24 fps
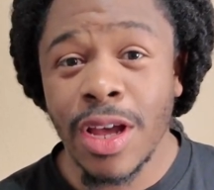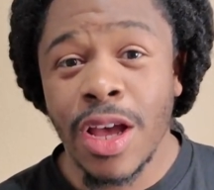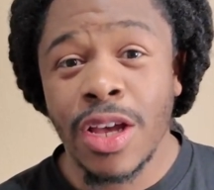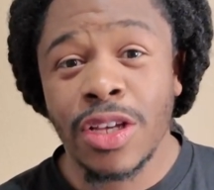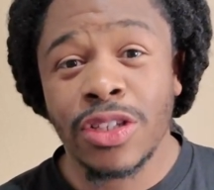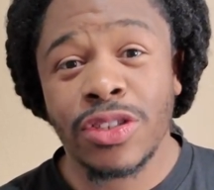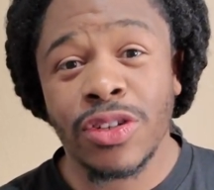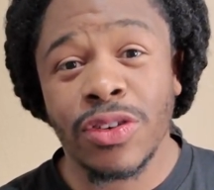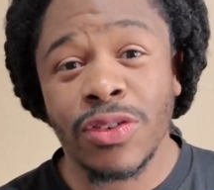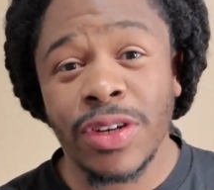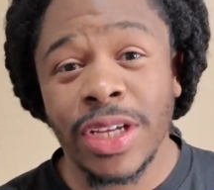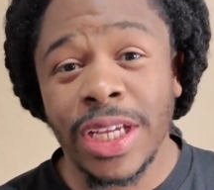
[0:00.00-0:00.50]

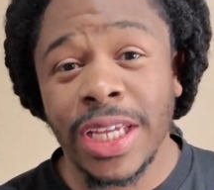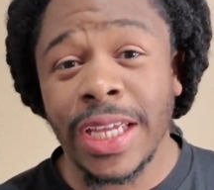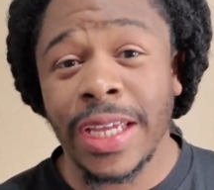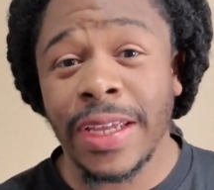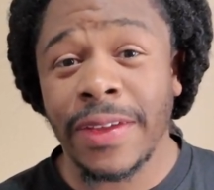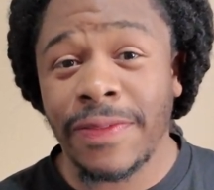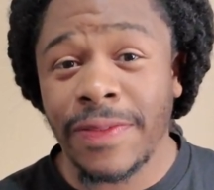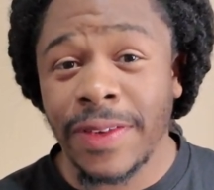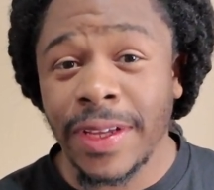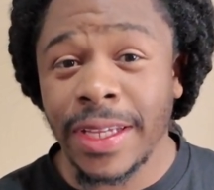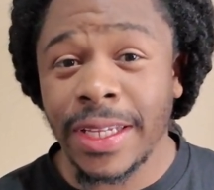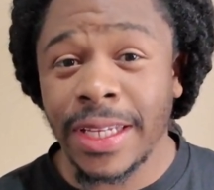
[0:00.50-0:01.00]
So
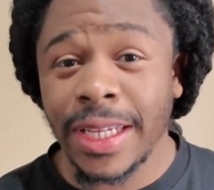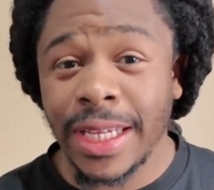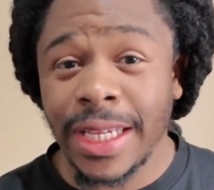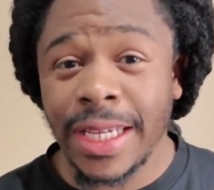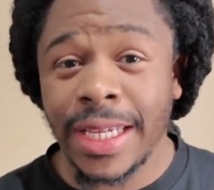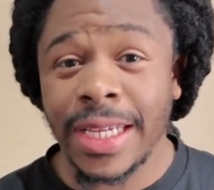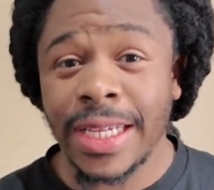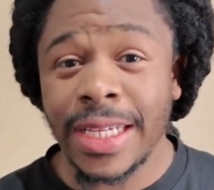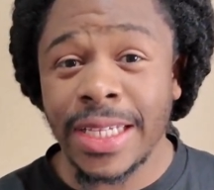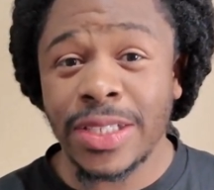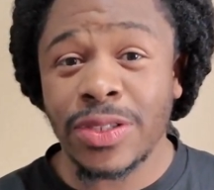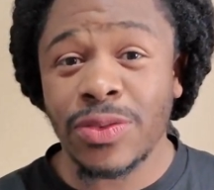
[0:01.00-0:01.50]
if it
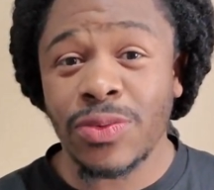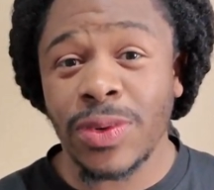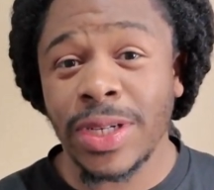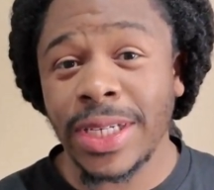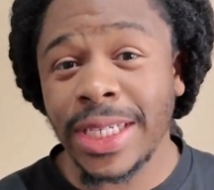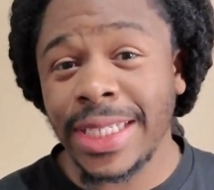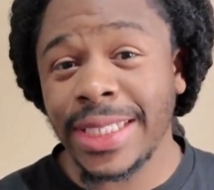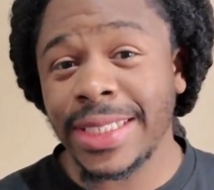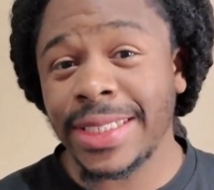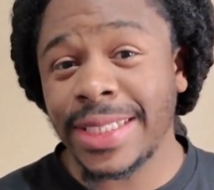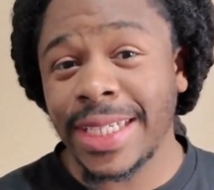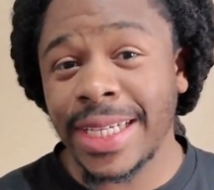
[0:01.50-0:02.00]
is what
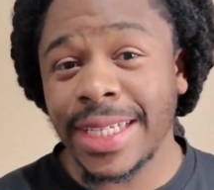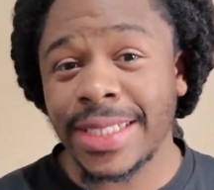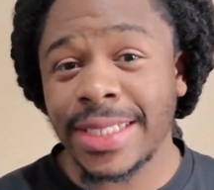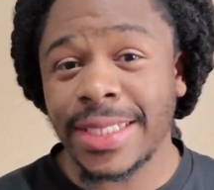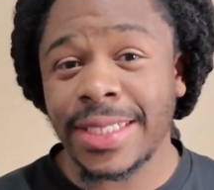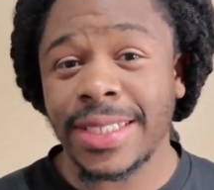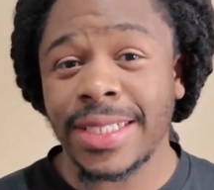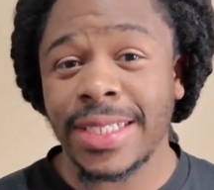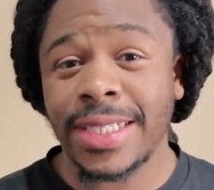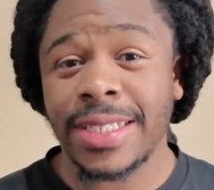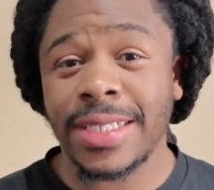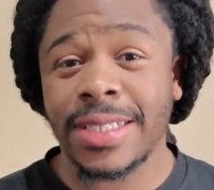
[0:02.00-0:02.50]
he says
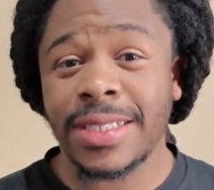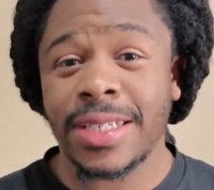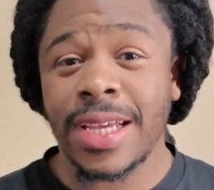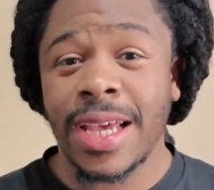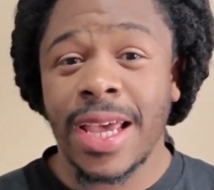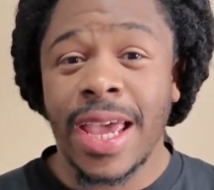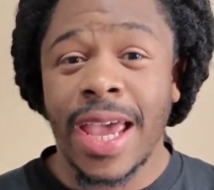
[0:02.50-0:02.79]
it is,